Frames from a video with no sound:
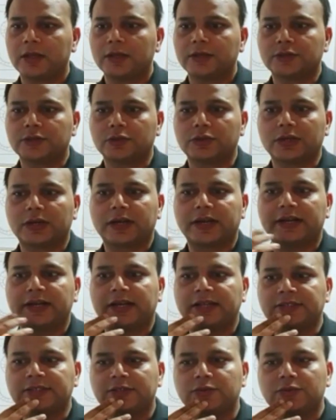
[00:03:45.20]
So the correct
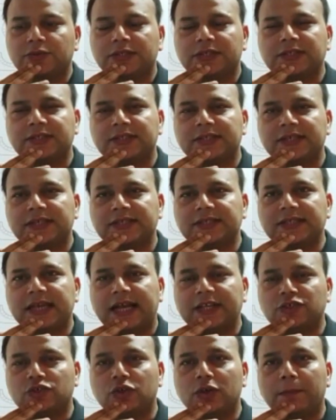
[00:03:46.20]
answer to this is
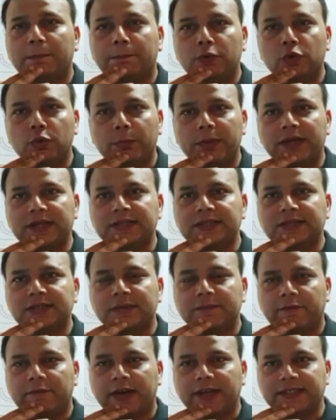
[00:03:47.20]
actually pubic
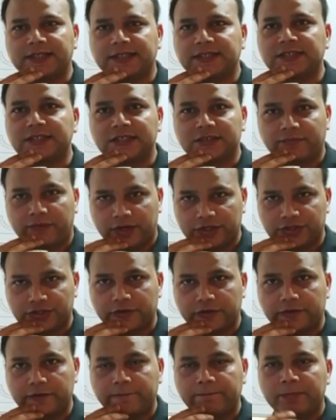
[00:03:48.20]
symphysis
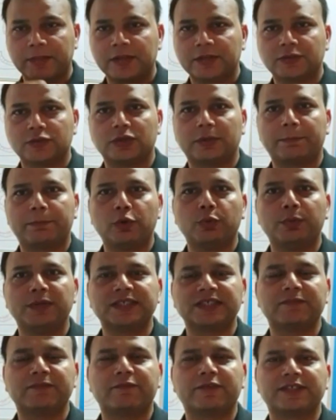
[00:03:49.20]
dysfunction. So the pubic
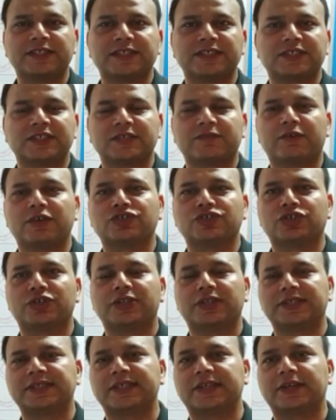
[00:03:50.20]
symphysis dysfunction
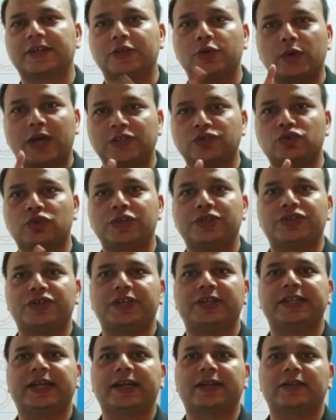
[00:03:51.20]
in the center, you actually
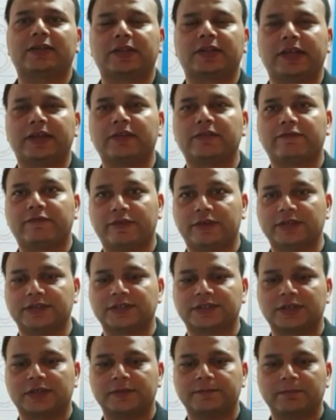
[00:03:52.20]
treat that thing
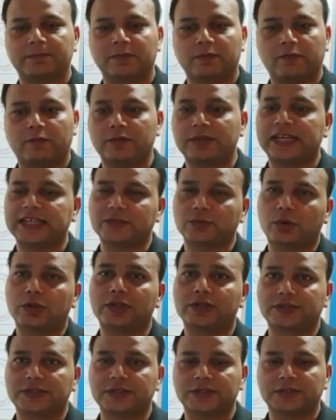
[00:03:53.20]
first. That's what
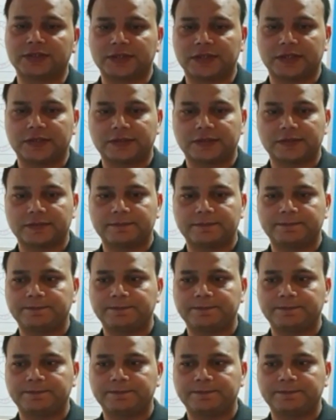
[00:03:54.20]
the research says.